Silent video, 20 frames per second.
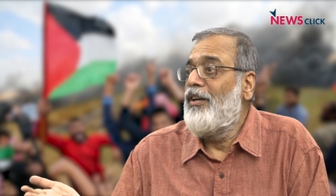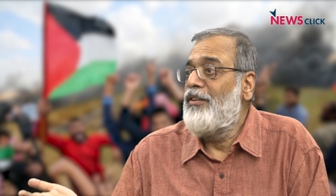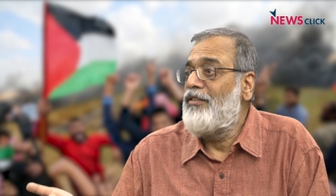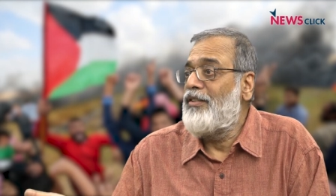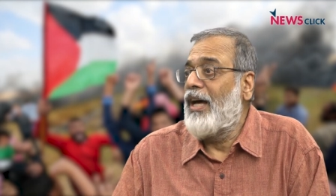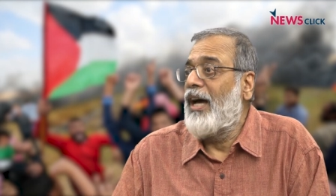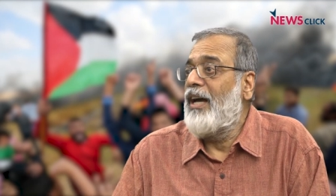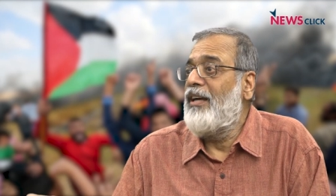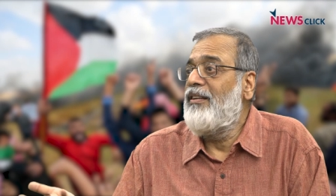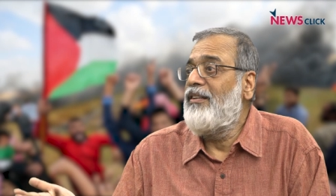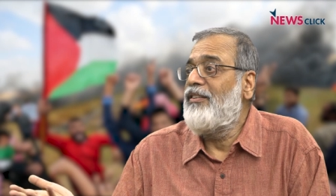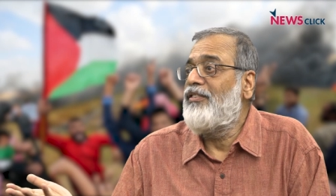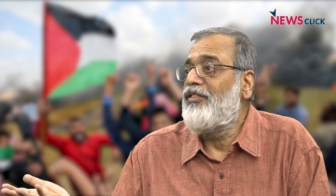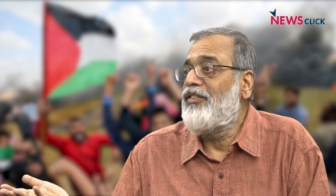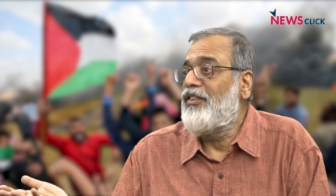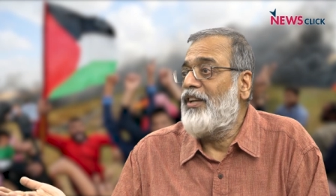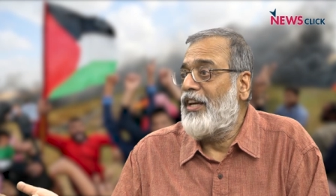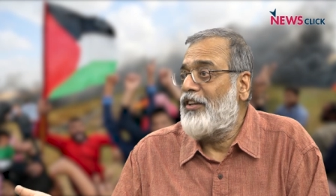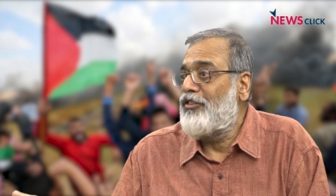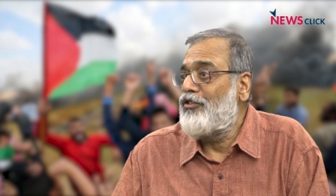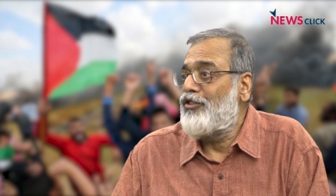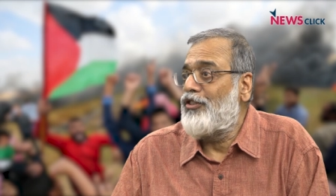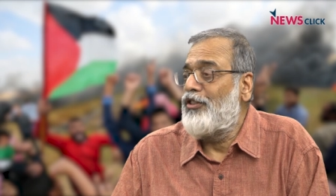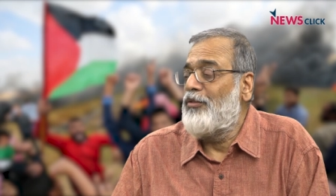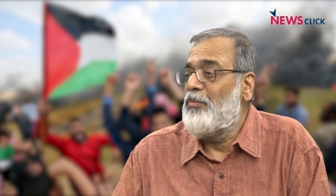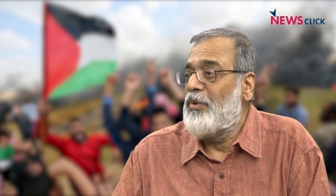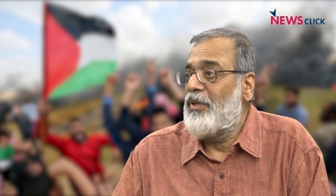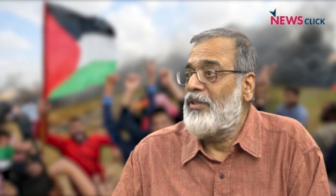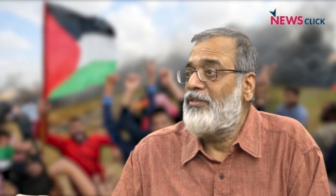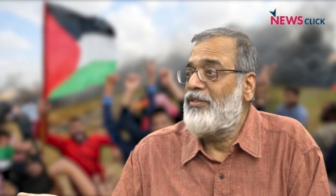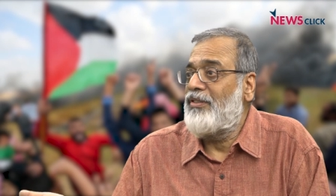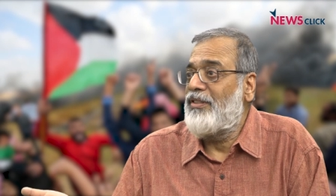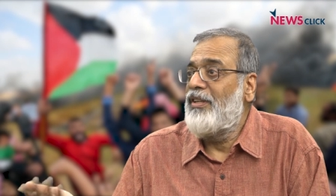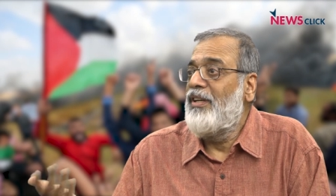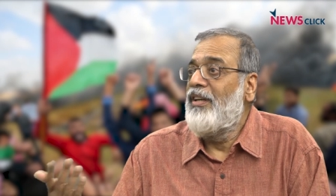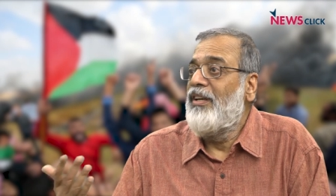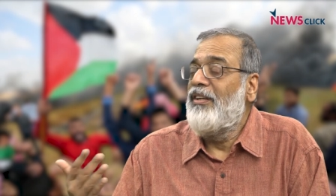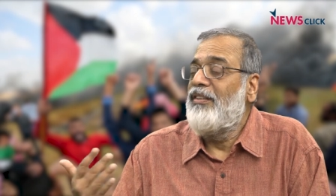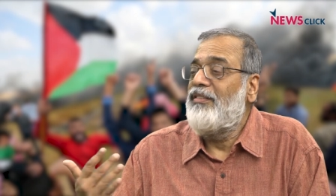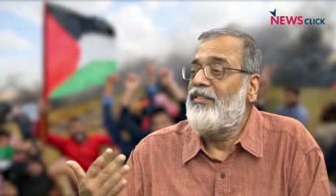Zionist extremists
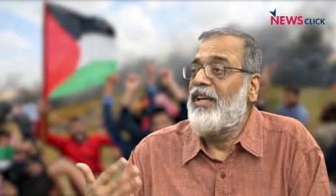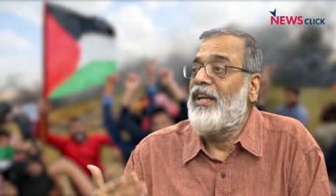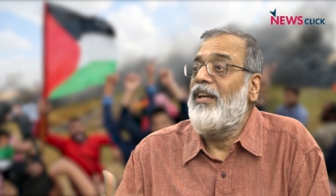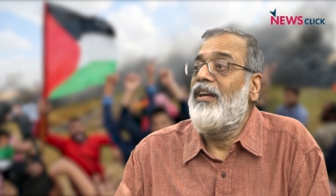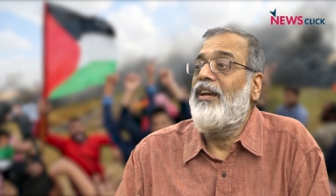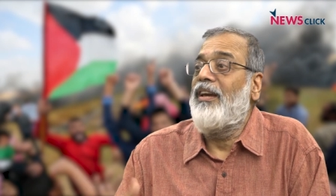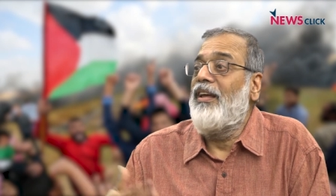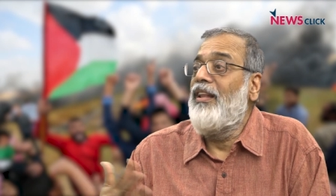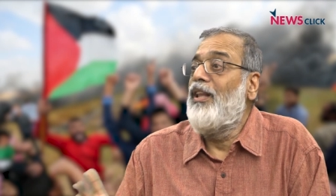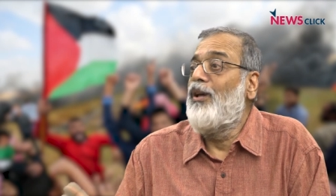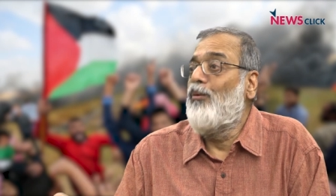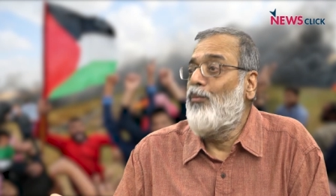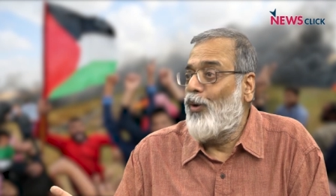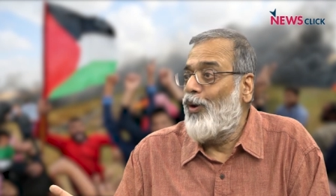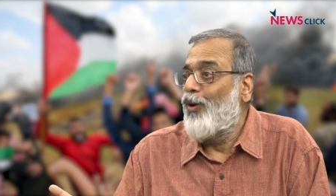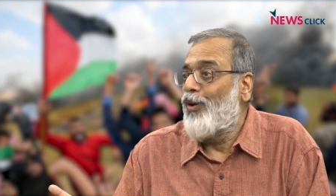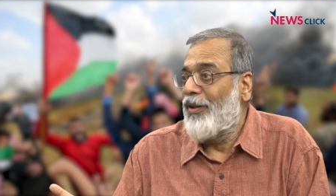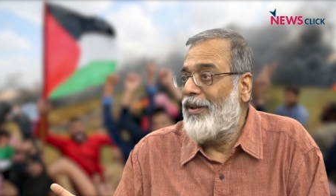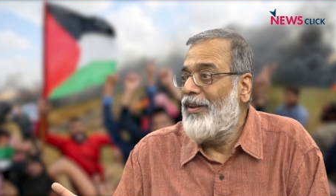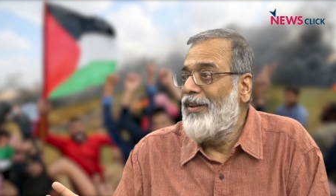saying kill them all.